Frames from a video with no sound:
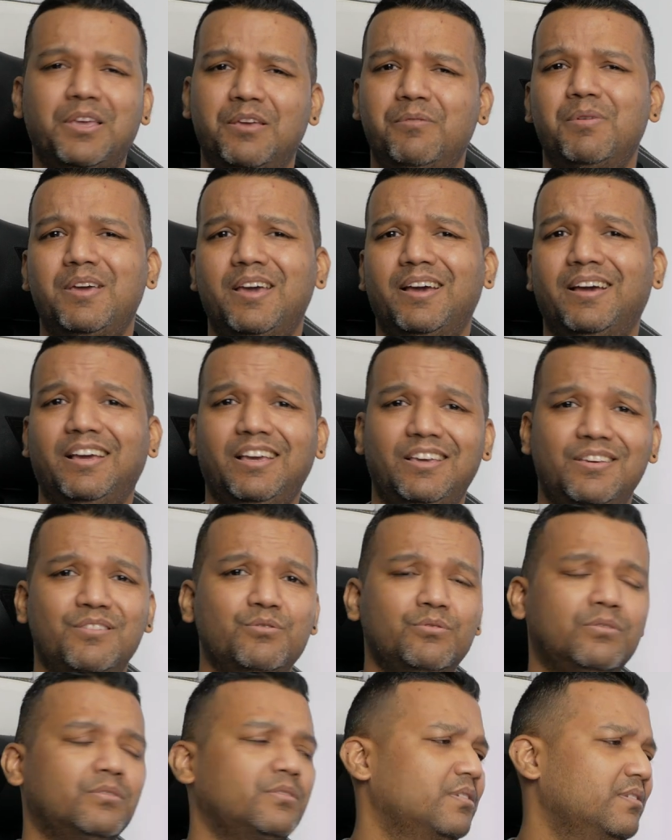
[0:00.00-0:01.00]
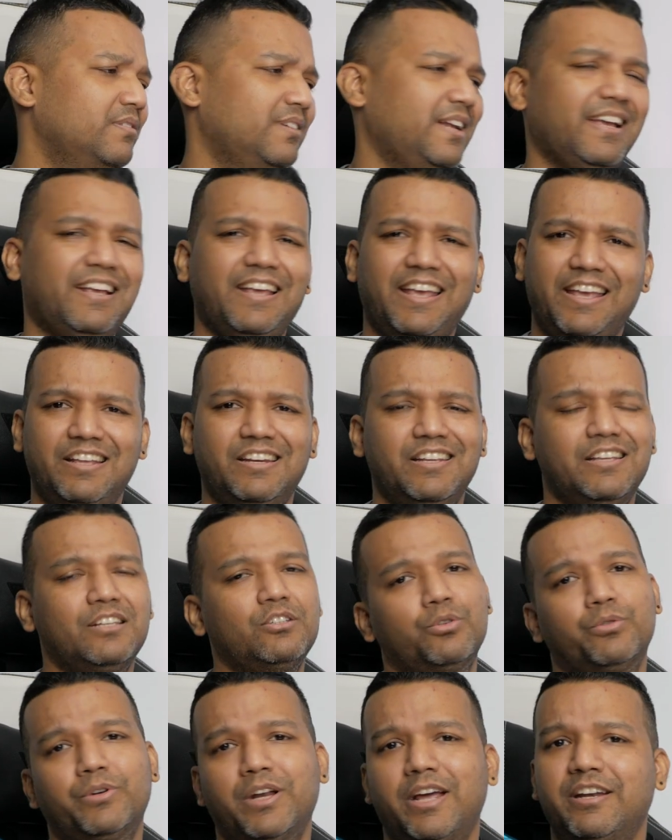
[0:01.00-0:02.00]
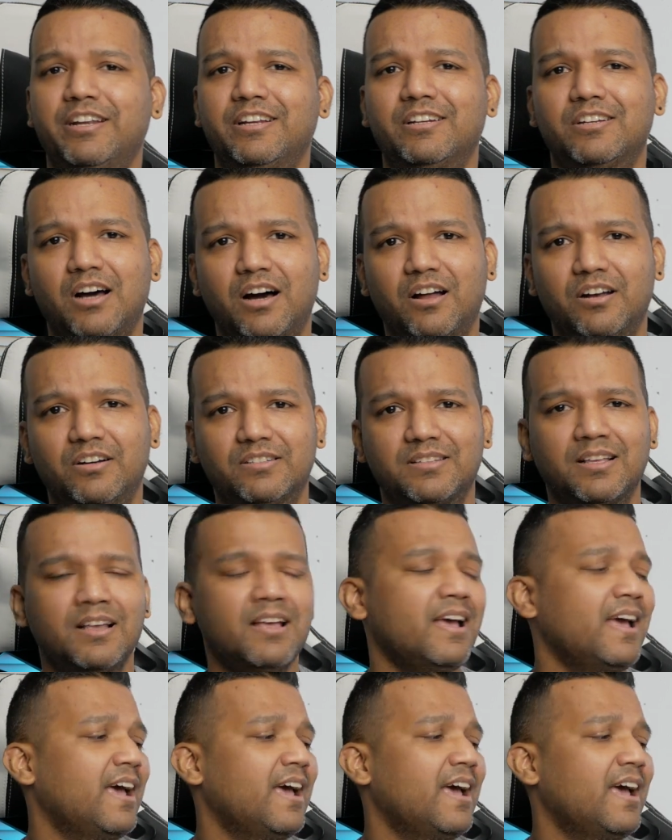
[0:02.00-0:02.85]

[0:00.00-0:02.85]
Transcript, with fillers: ebay used like 80 to 90 dollars